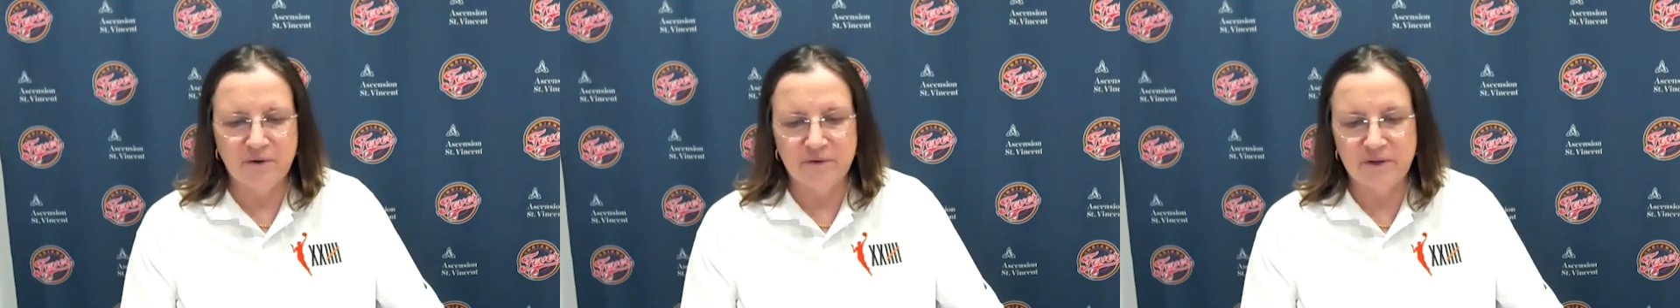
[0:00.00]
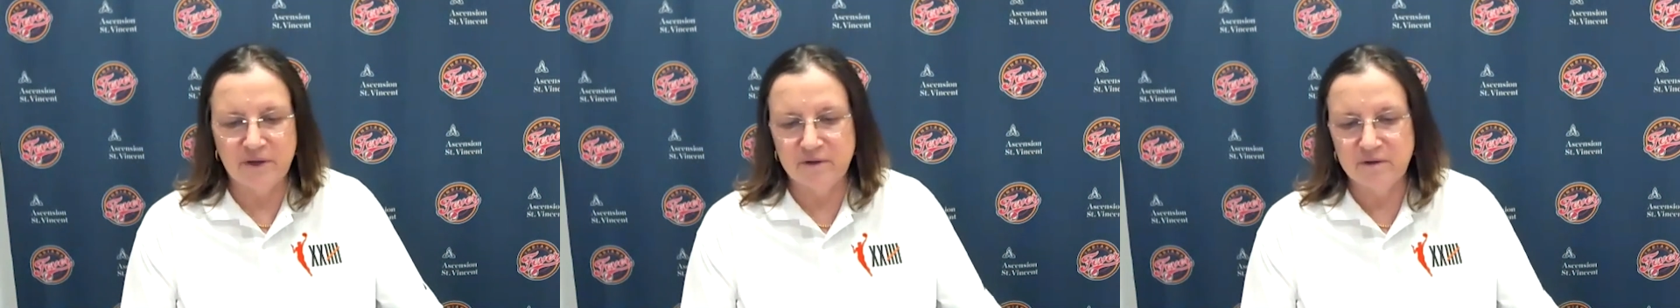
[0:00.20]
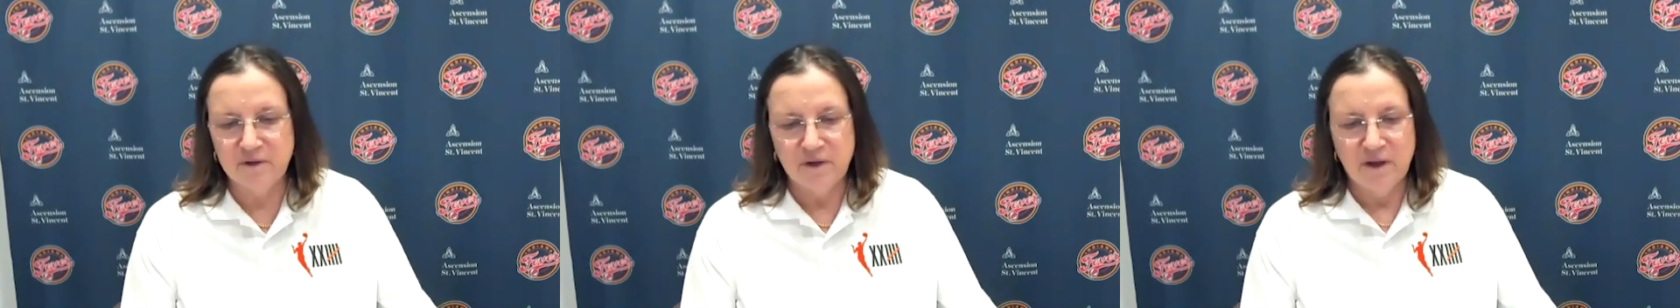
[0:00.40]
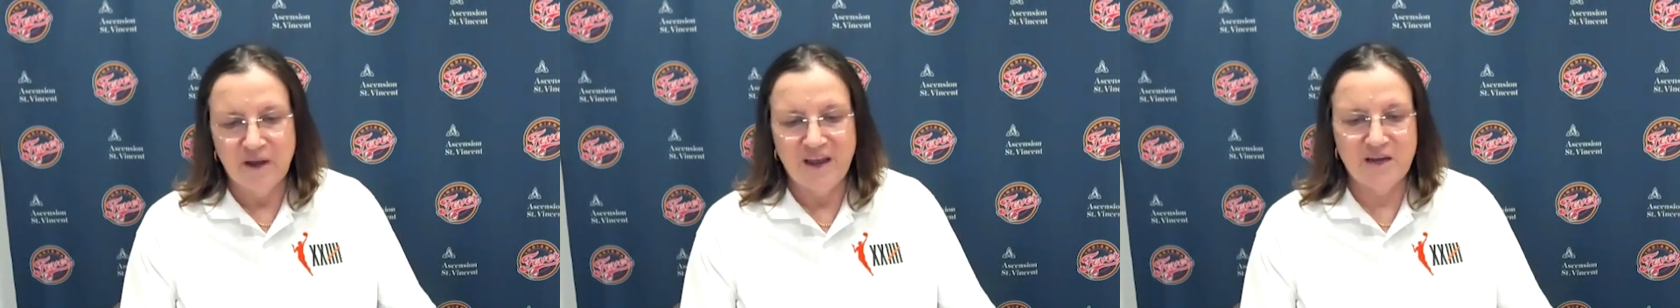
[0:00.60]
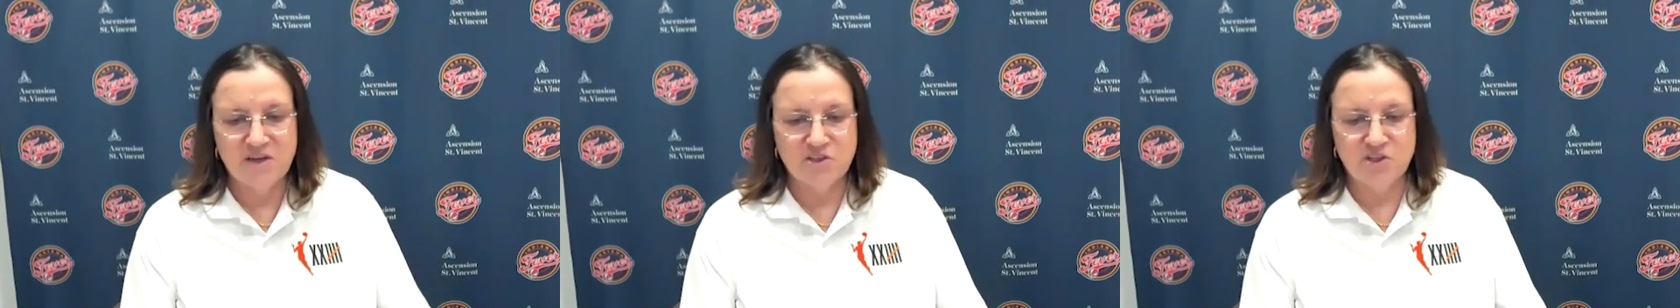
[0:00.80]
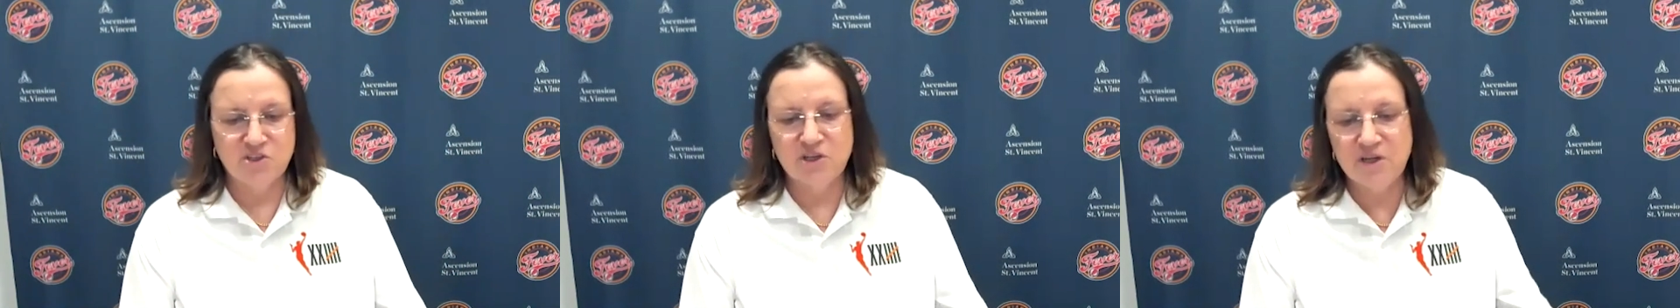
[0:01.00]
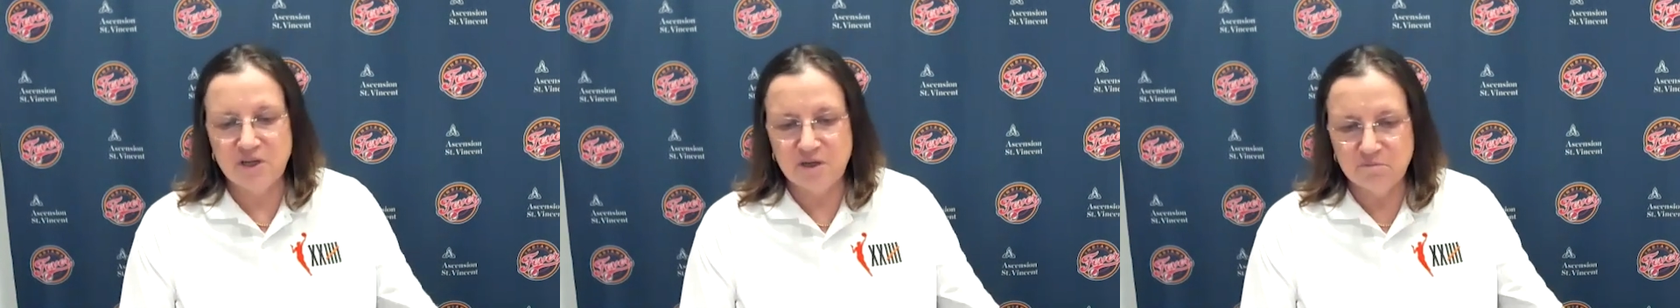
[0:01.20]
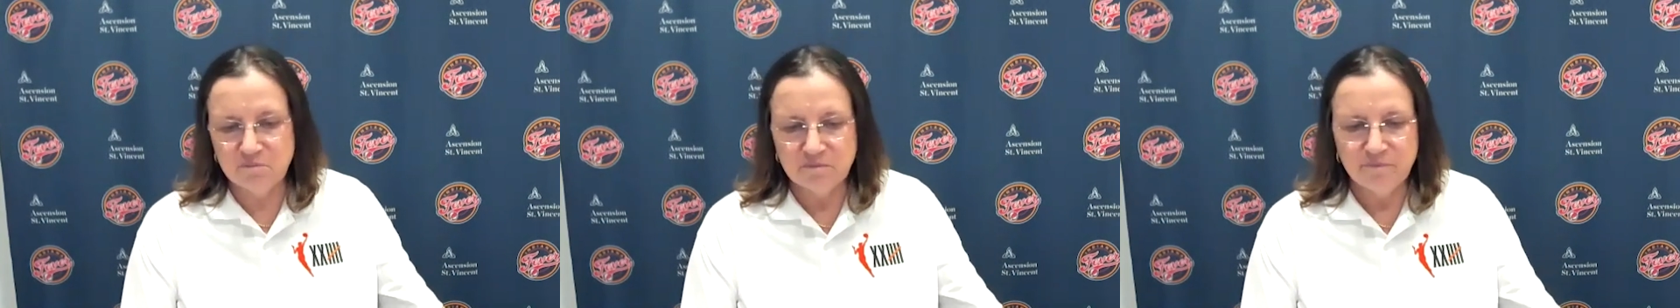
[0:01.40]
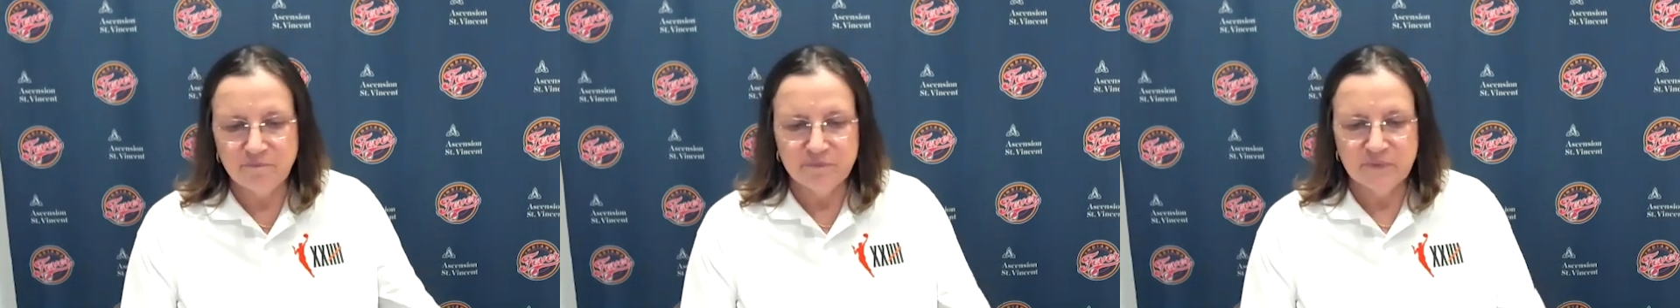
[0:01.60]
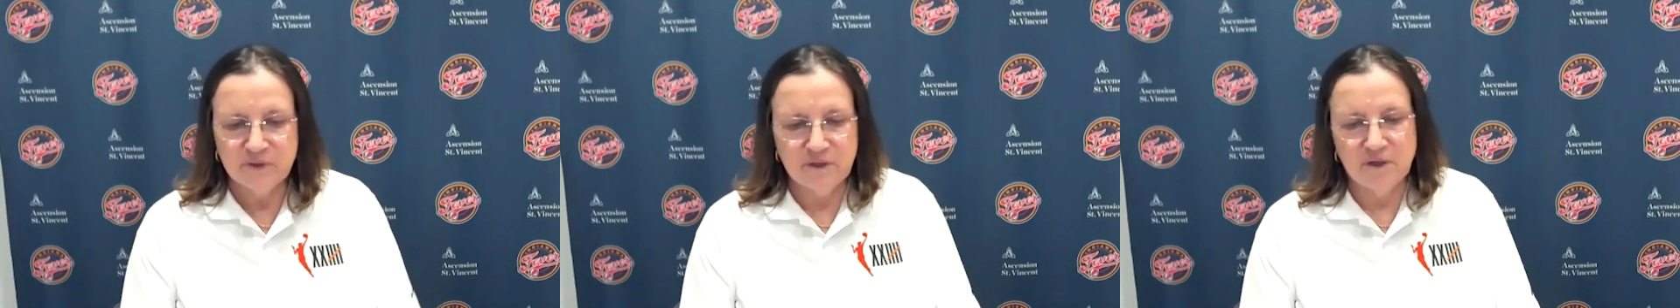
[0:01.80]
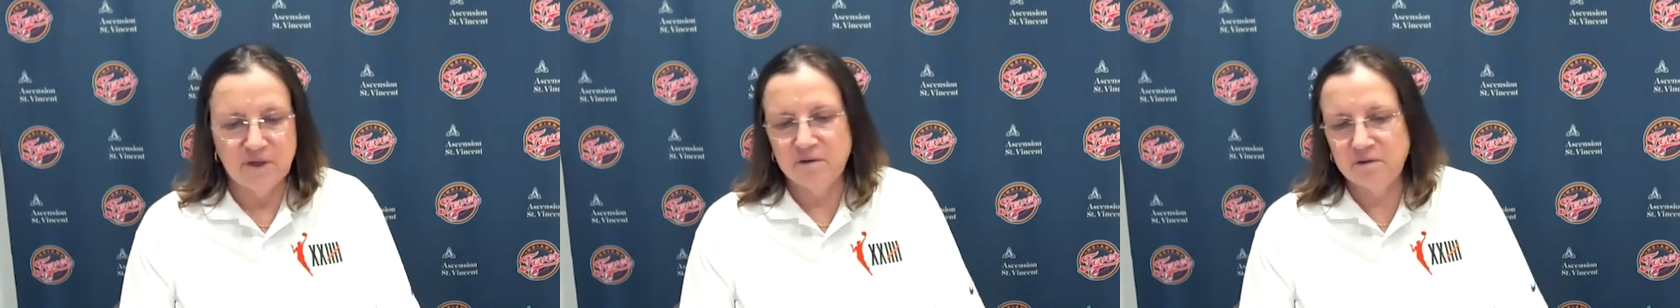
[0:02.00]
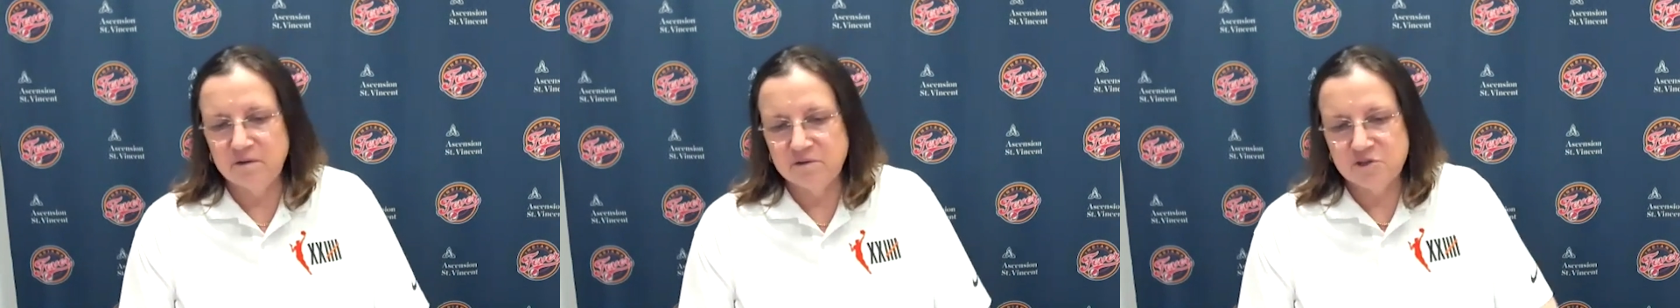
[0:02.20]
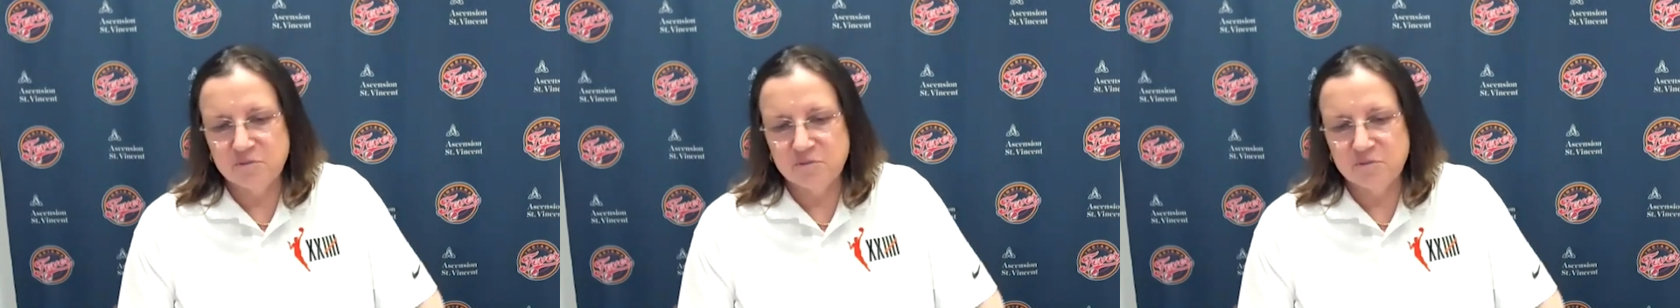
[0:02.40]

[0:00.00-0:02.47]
And then as a team, it